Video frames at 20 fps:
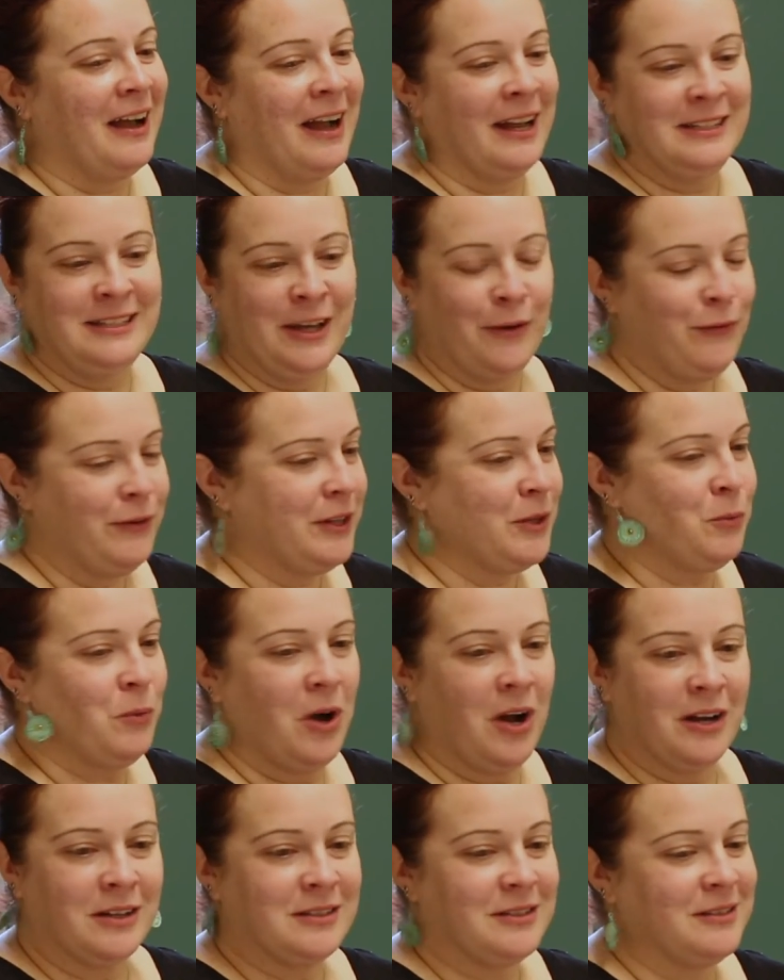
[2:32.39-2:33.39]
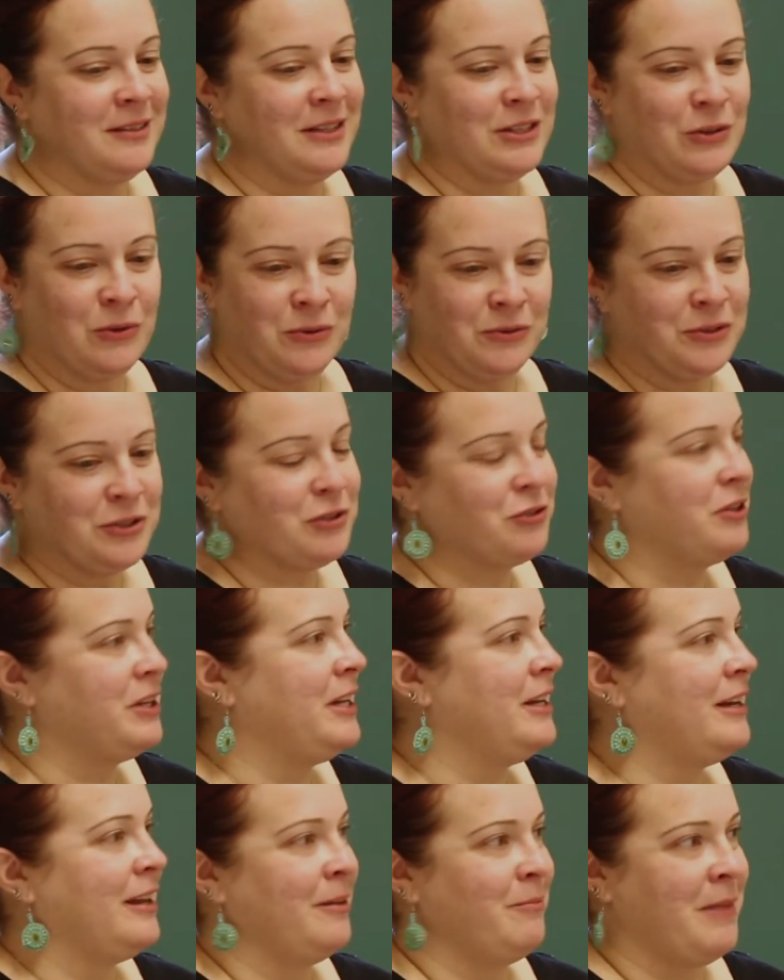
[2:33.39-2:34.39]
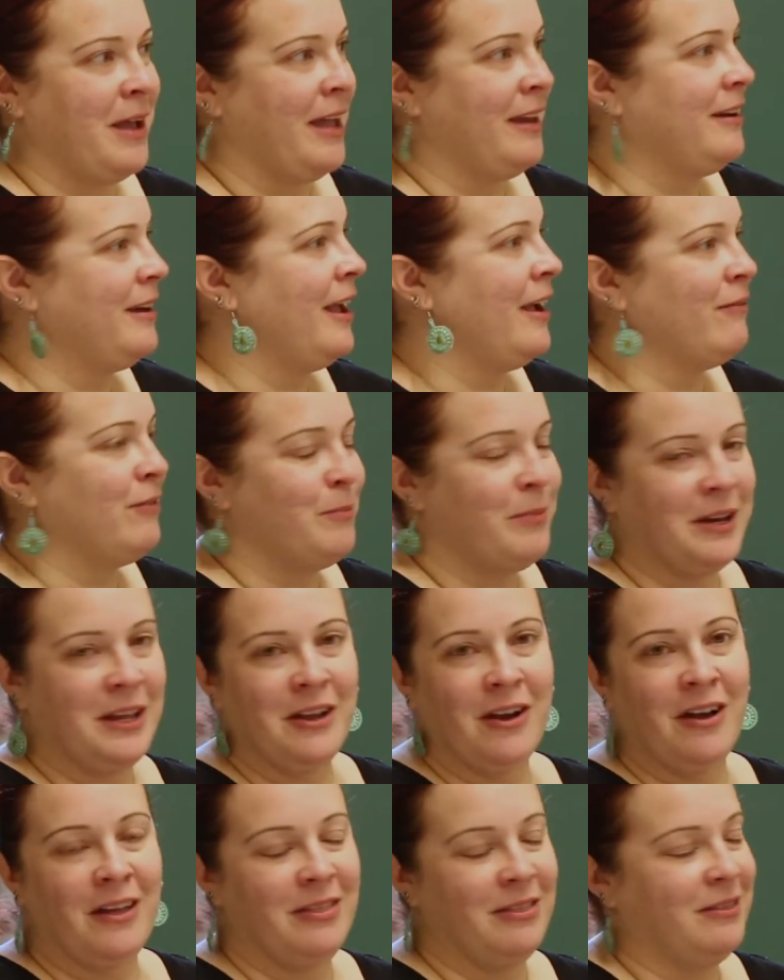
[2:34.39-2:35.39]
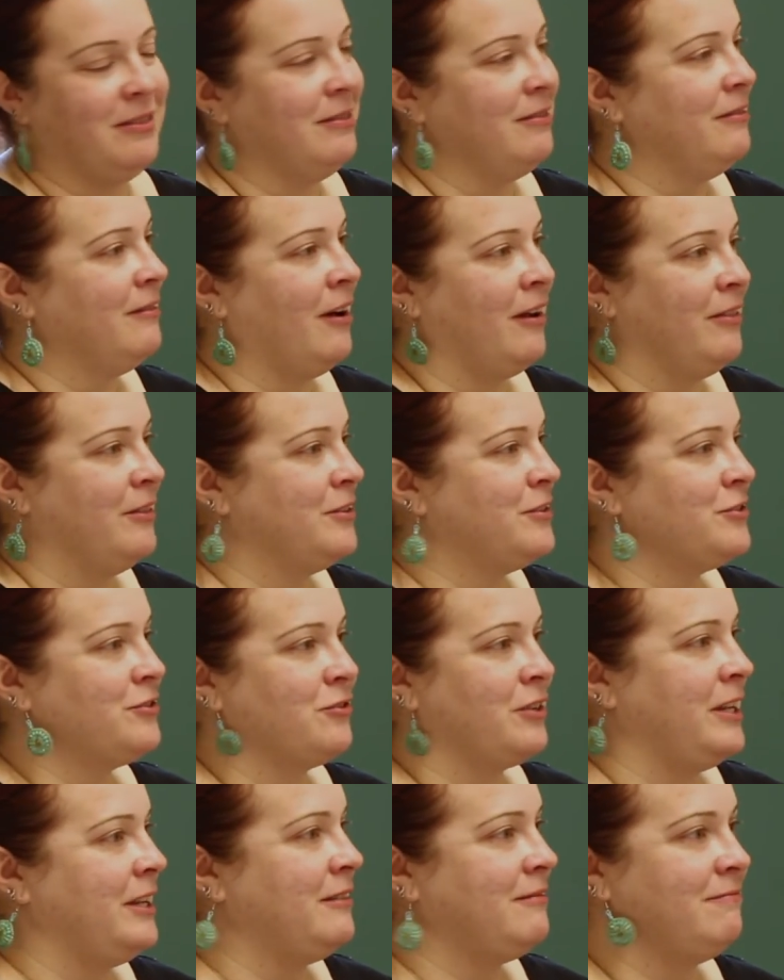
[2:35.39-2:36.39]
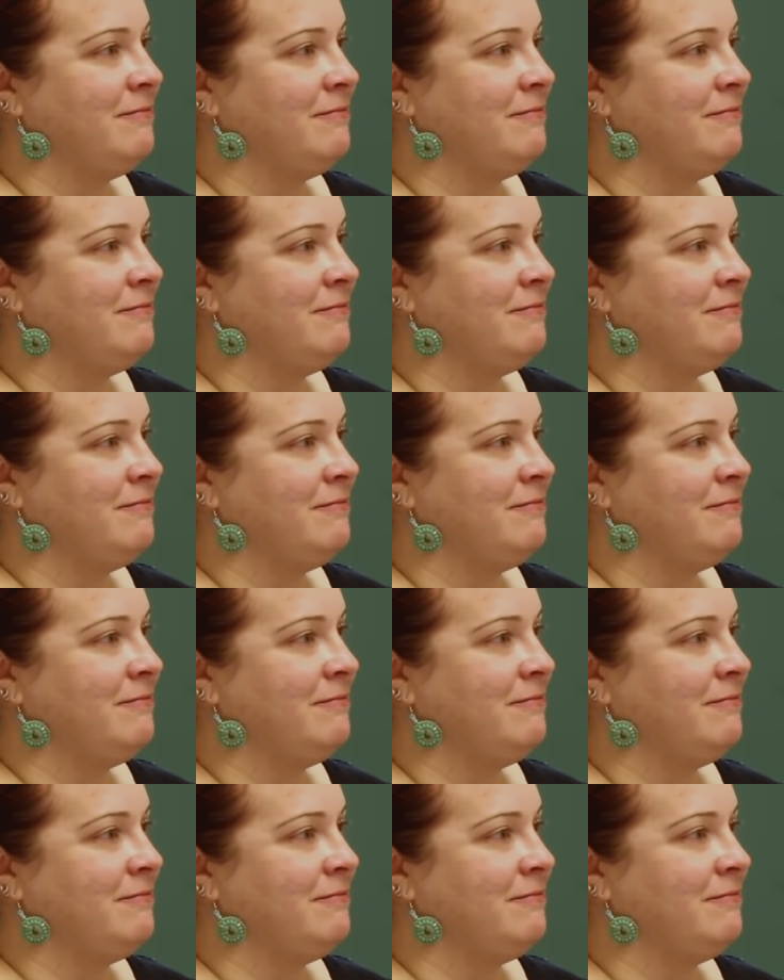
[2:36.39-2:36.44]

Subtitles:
I definitely walked this whole street and met mm-hmm. everybody on the street.